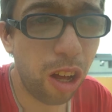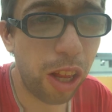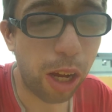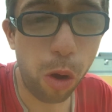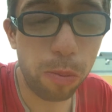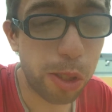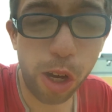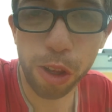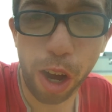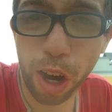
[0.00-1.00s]
like almost
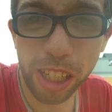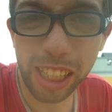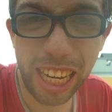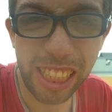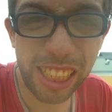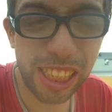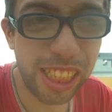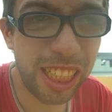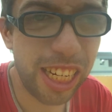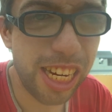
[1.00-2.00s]
all the art classes,
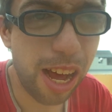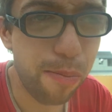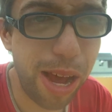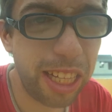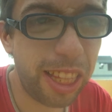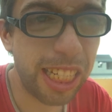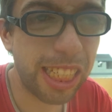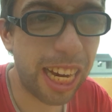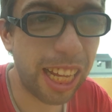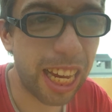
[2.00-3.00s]
and I made things
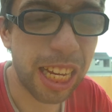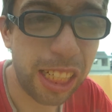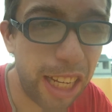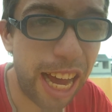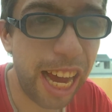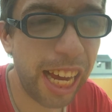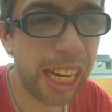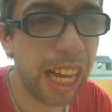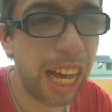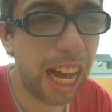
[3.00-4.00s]
out of like
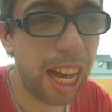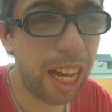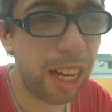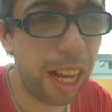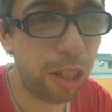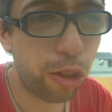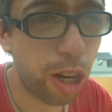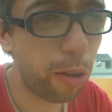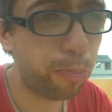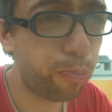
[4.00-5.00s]
clay and
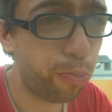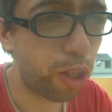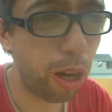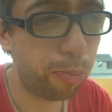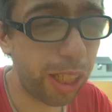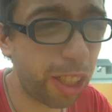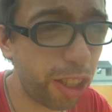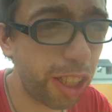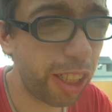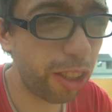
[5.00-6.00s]
draw
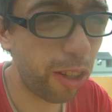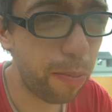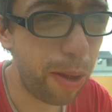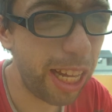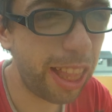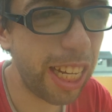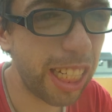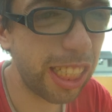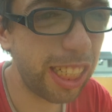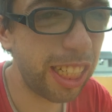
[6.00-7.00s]
pictures, and so I made
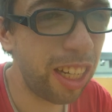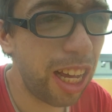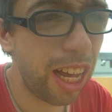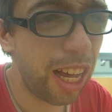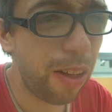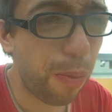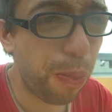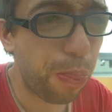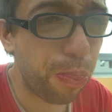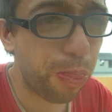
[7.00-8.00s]
things, and
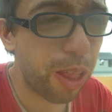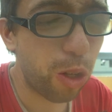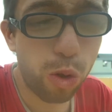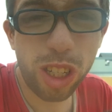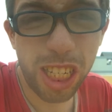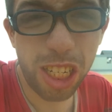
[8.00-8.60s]
it was really